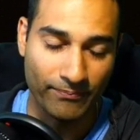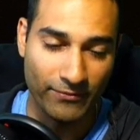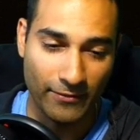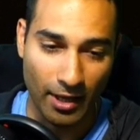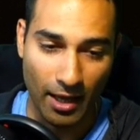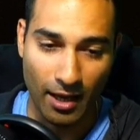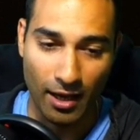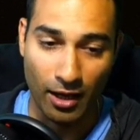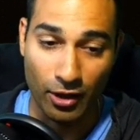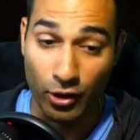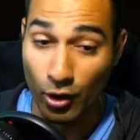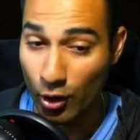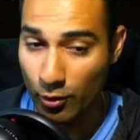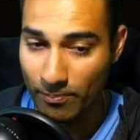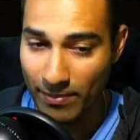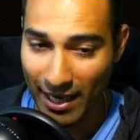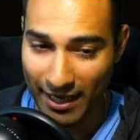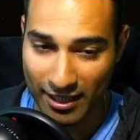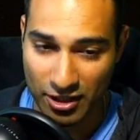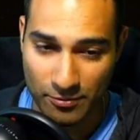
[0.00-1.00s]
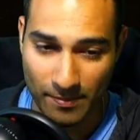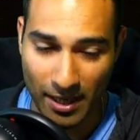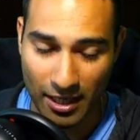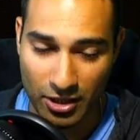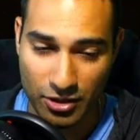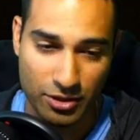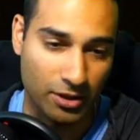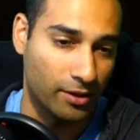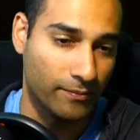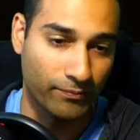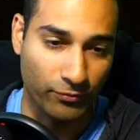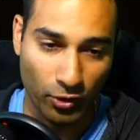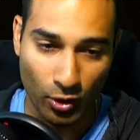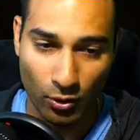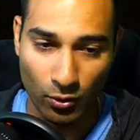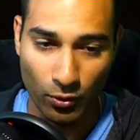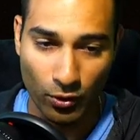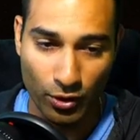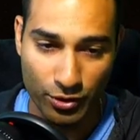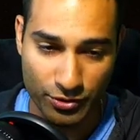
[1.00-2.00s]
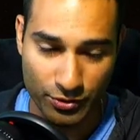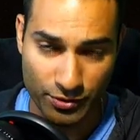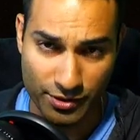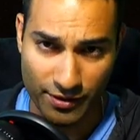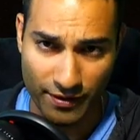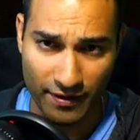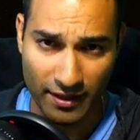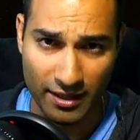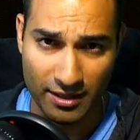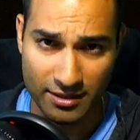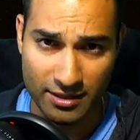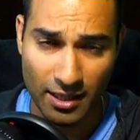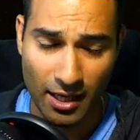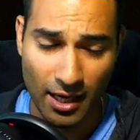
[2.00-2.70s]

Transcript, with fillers: uh, Node Package Manager, all those sorts of things,